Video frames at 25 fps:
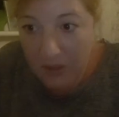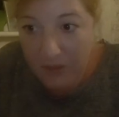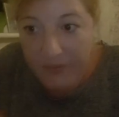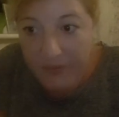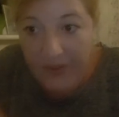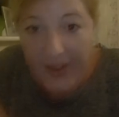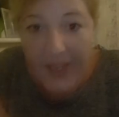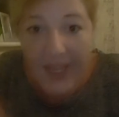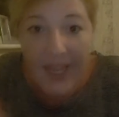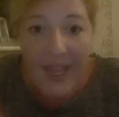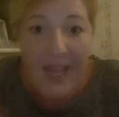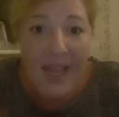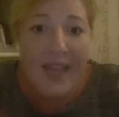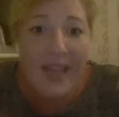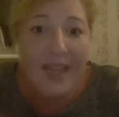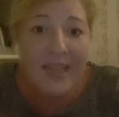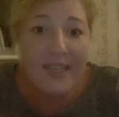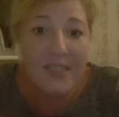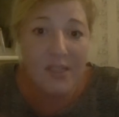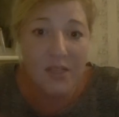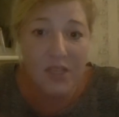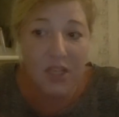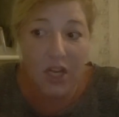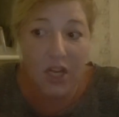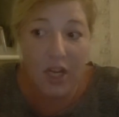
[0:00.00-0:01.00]
Thing
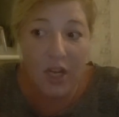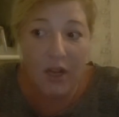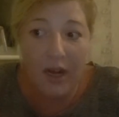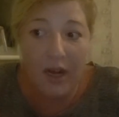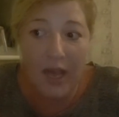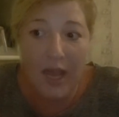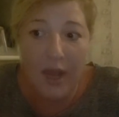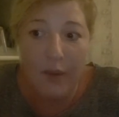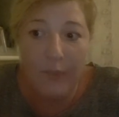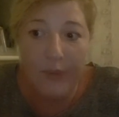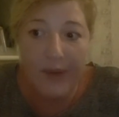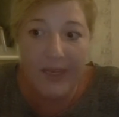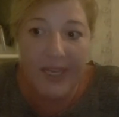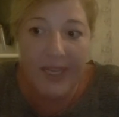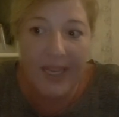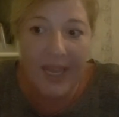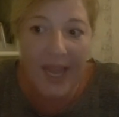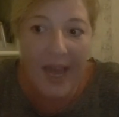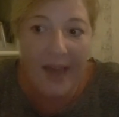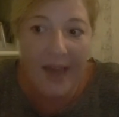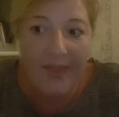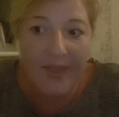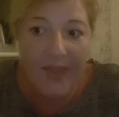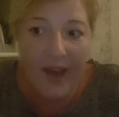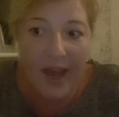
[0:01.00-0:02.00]
is, you know, like when you
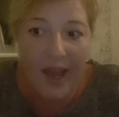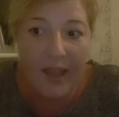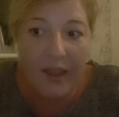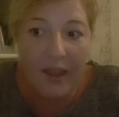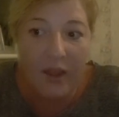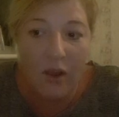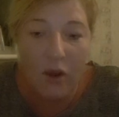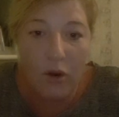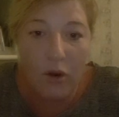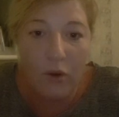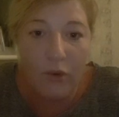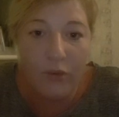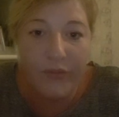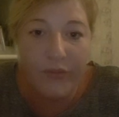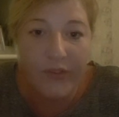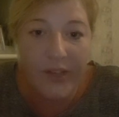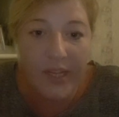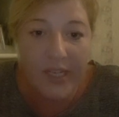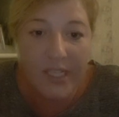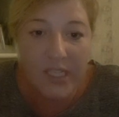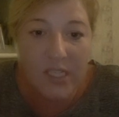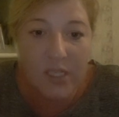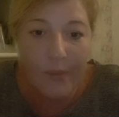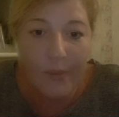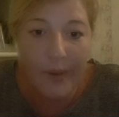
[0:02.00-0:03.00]
get that engulfed
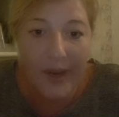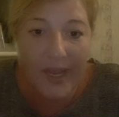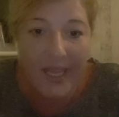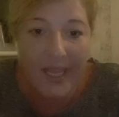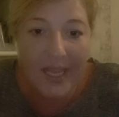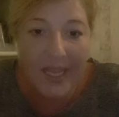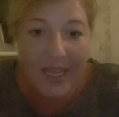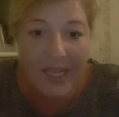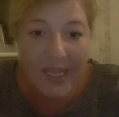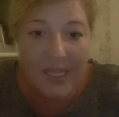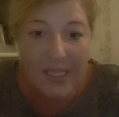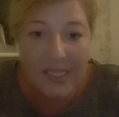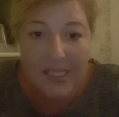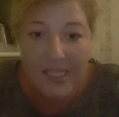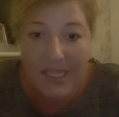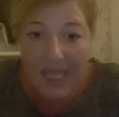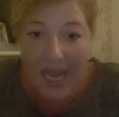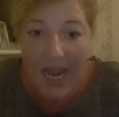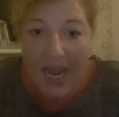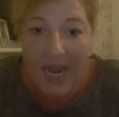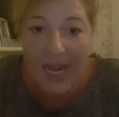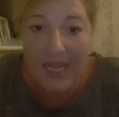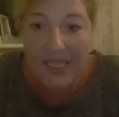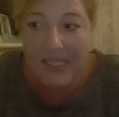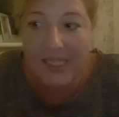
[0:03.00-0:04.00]
into it, you can
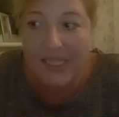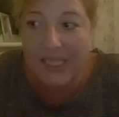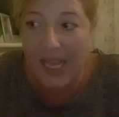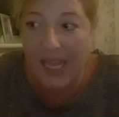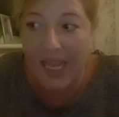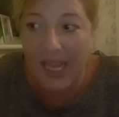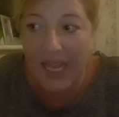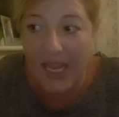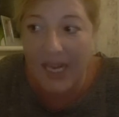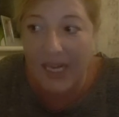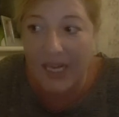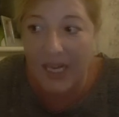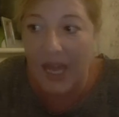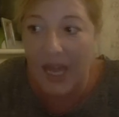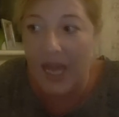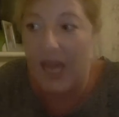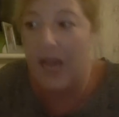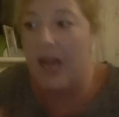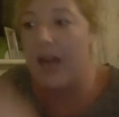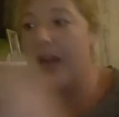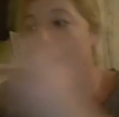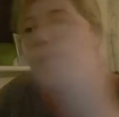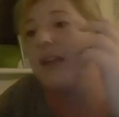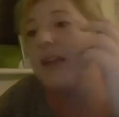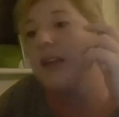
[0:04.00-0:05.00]
start seeing
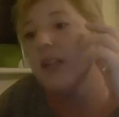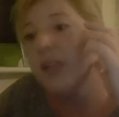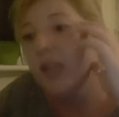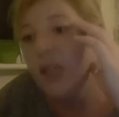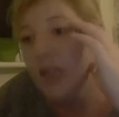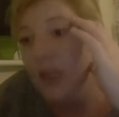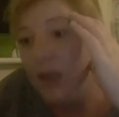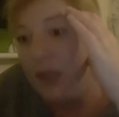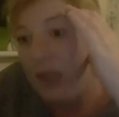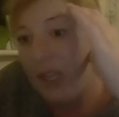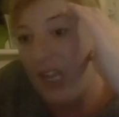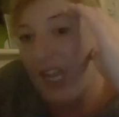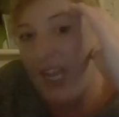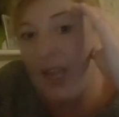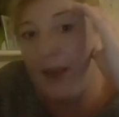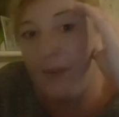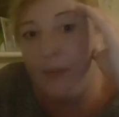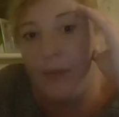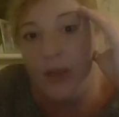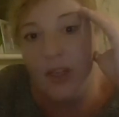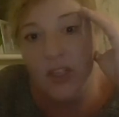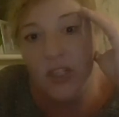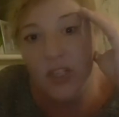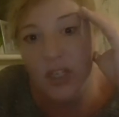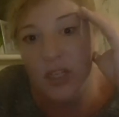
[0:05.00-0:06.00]
like
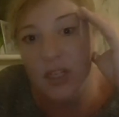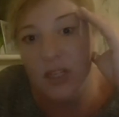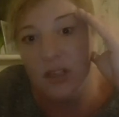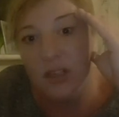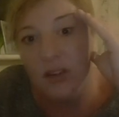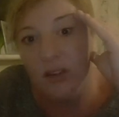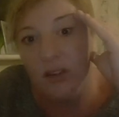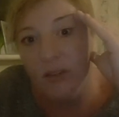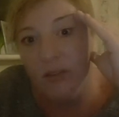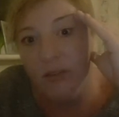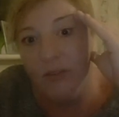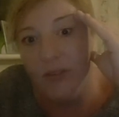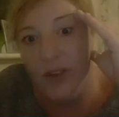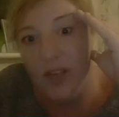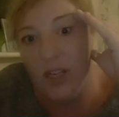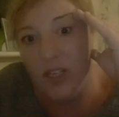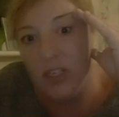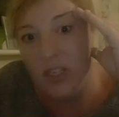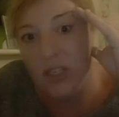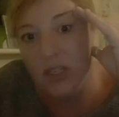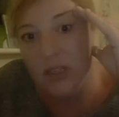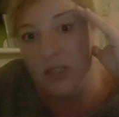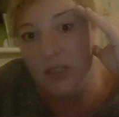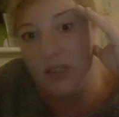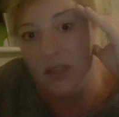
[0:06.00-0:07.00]
images and
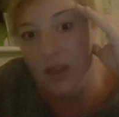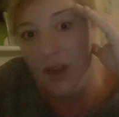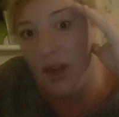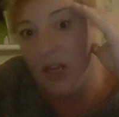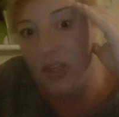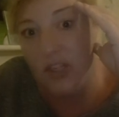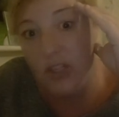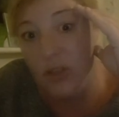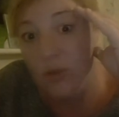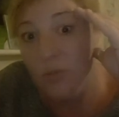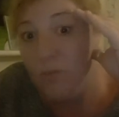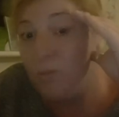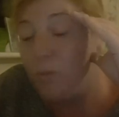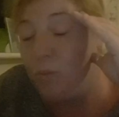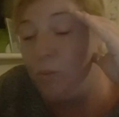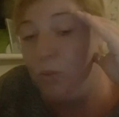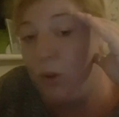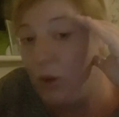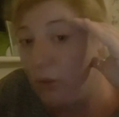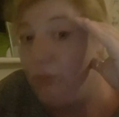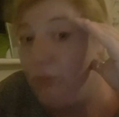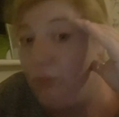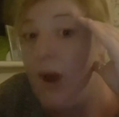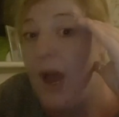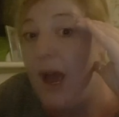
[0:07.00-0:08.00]
visions that I just
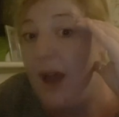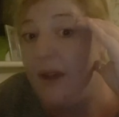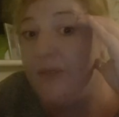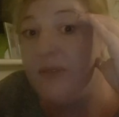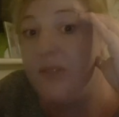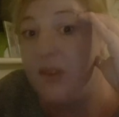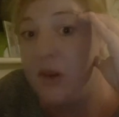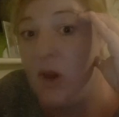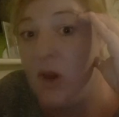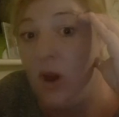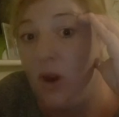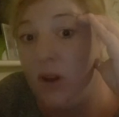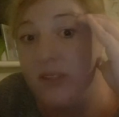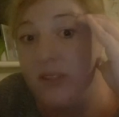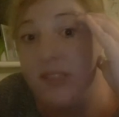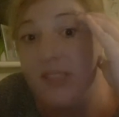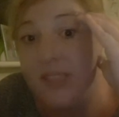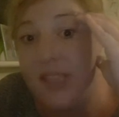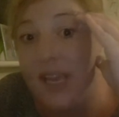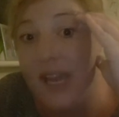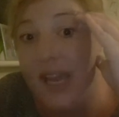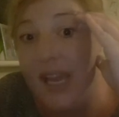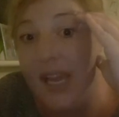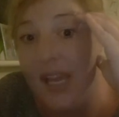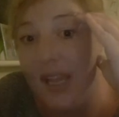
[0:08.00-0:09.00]
would rather not
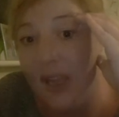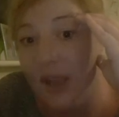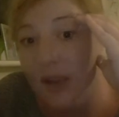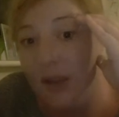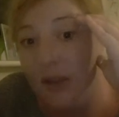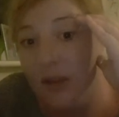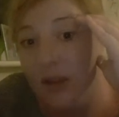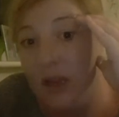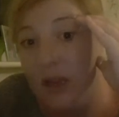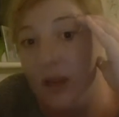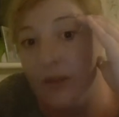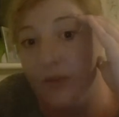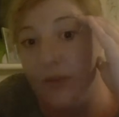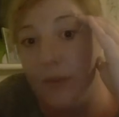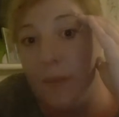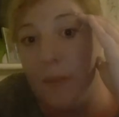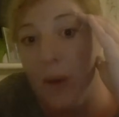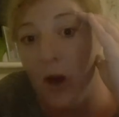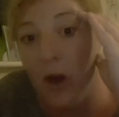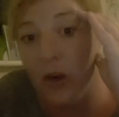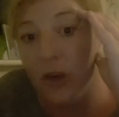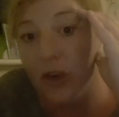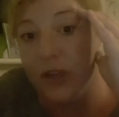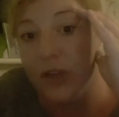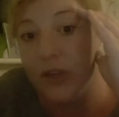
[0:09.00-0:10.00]
see, if I'm
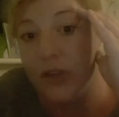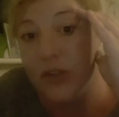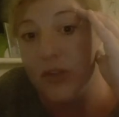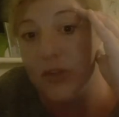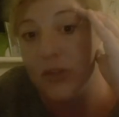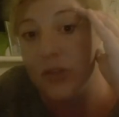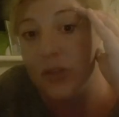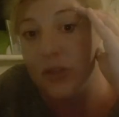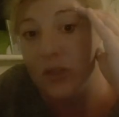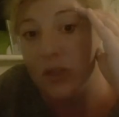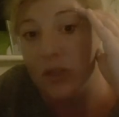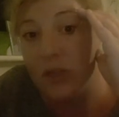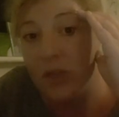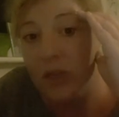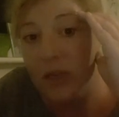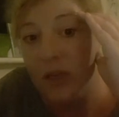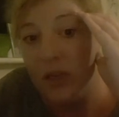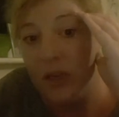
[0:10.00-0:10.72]
honest.